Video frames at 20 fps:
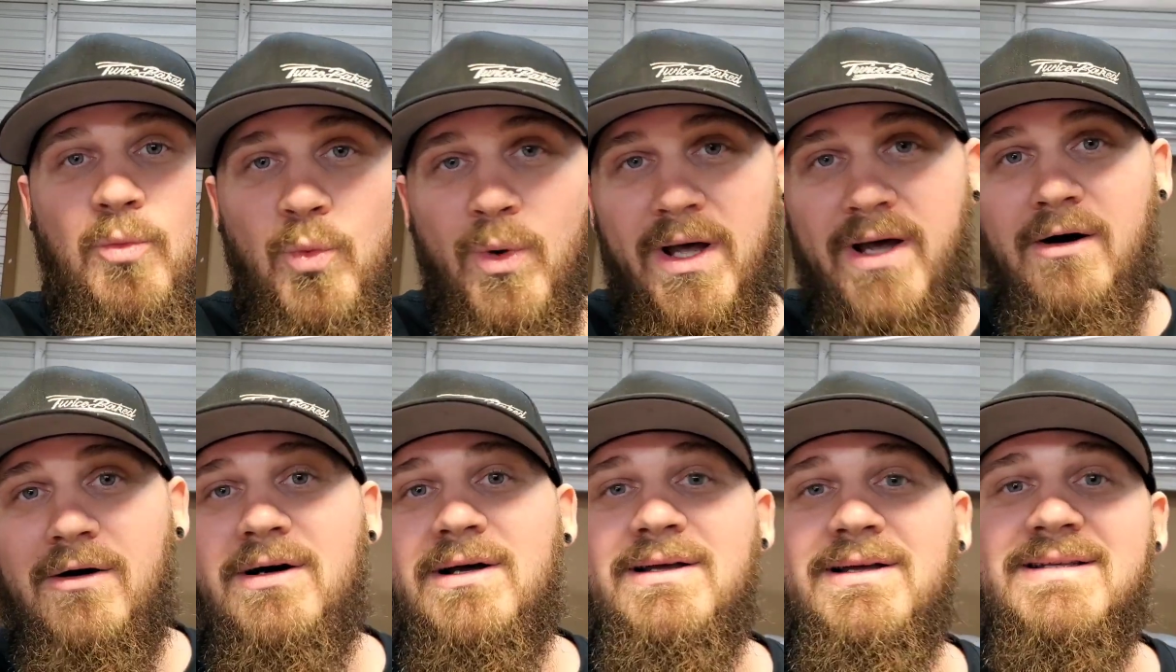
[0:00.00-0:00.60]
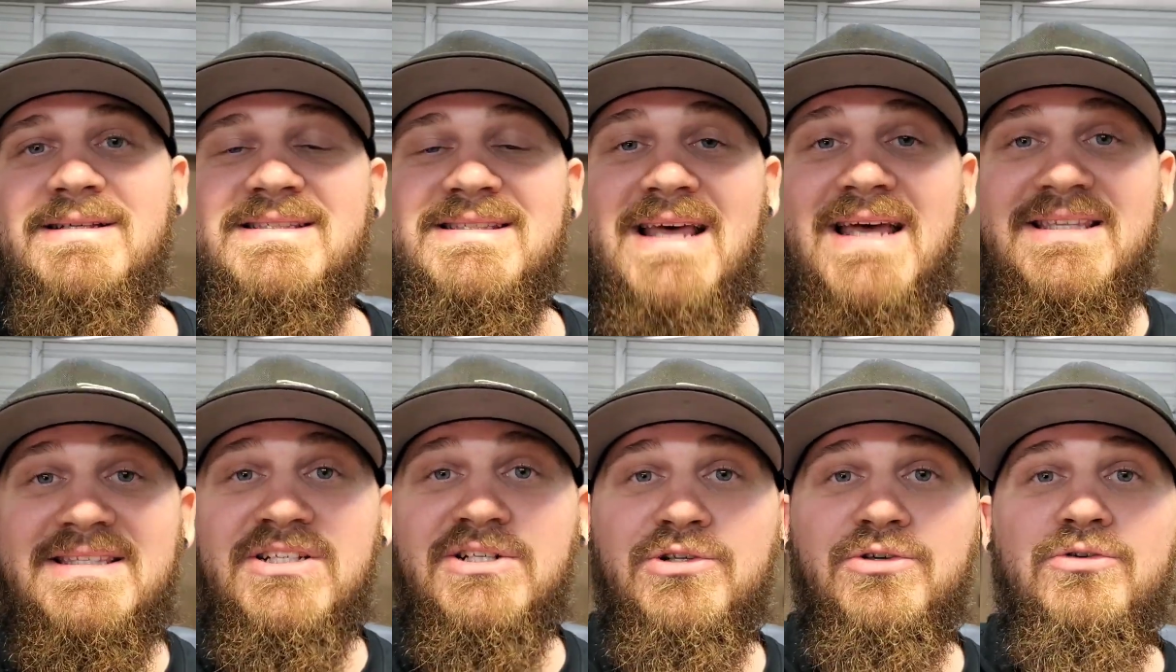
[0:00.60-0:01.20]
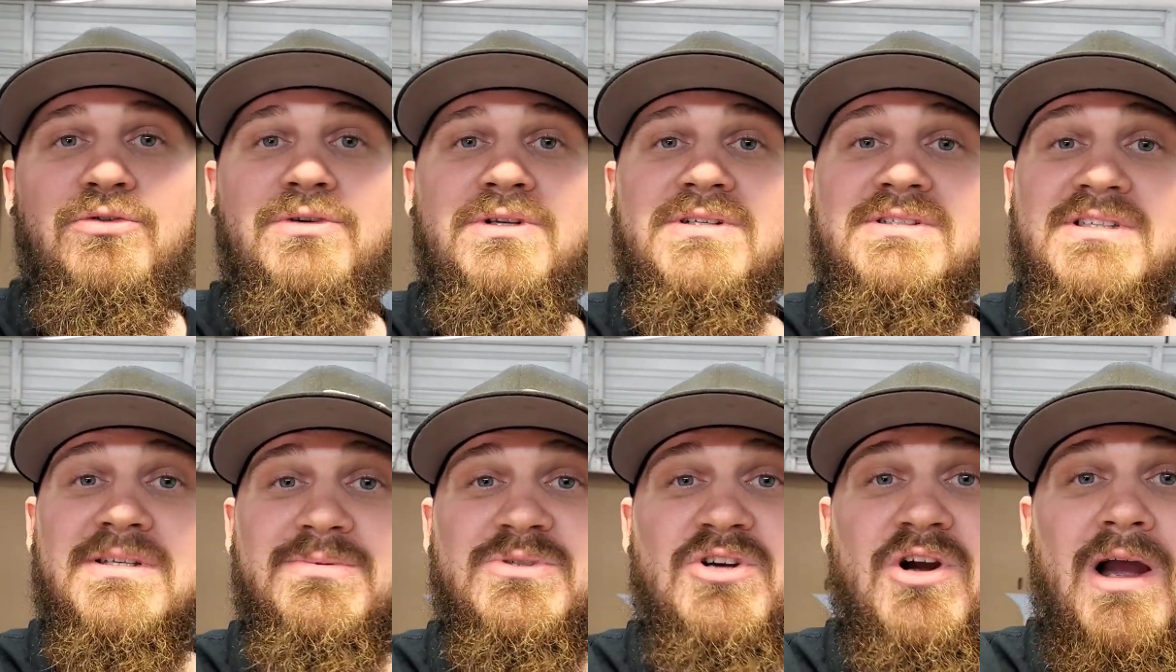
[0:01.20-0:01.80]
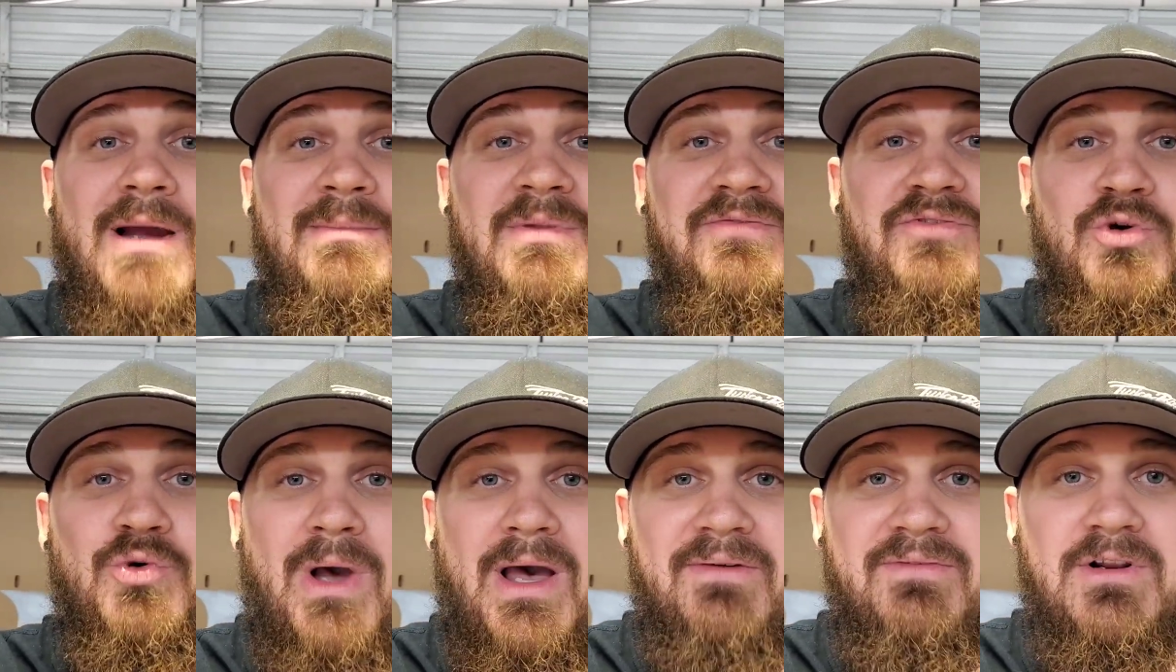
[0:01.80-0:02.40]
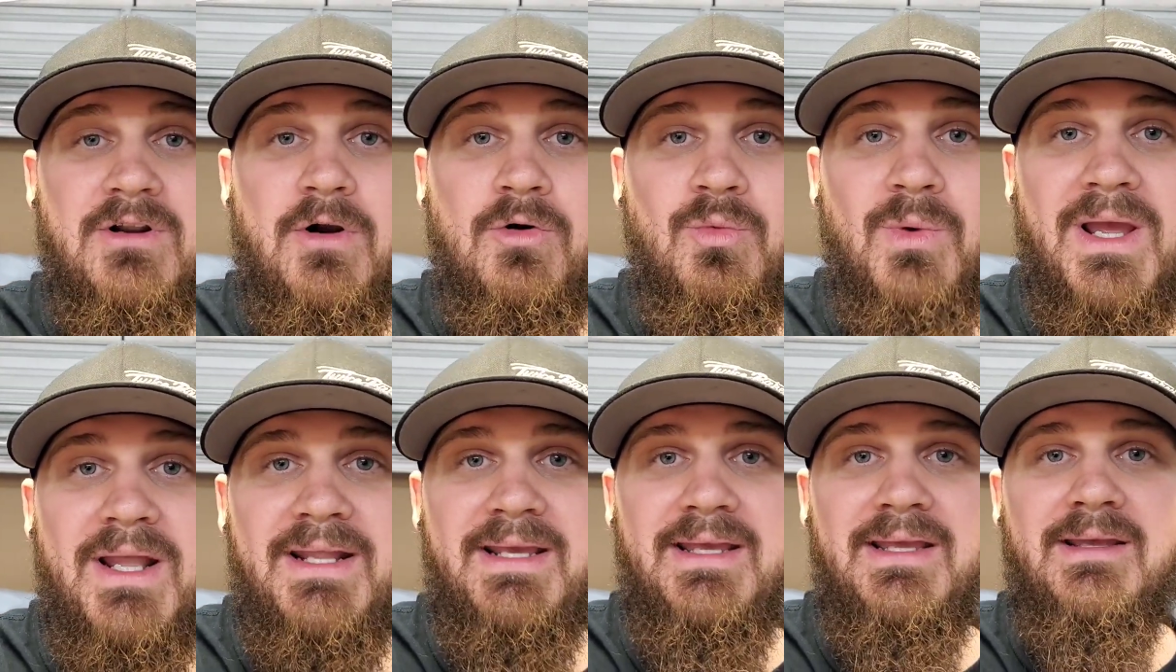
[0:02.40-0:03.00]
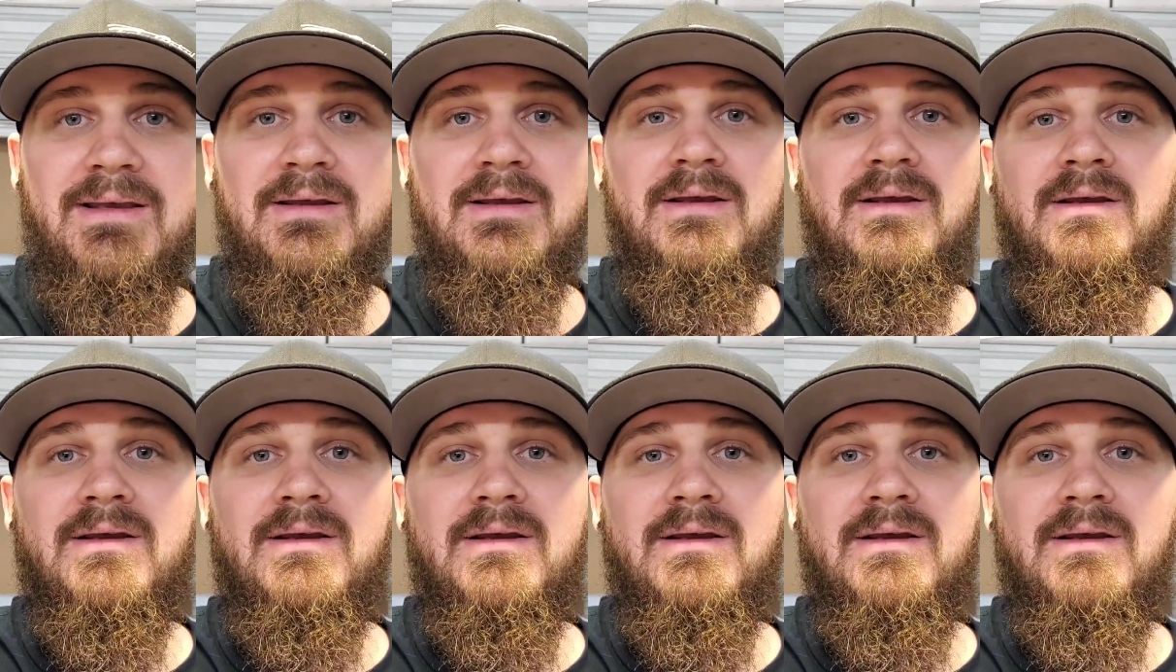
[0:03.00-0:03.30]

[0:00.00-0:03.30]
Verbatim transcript: Well, stay tuned. Subscribe if you haven't already.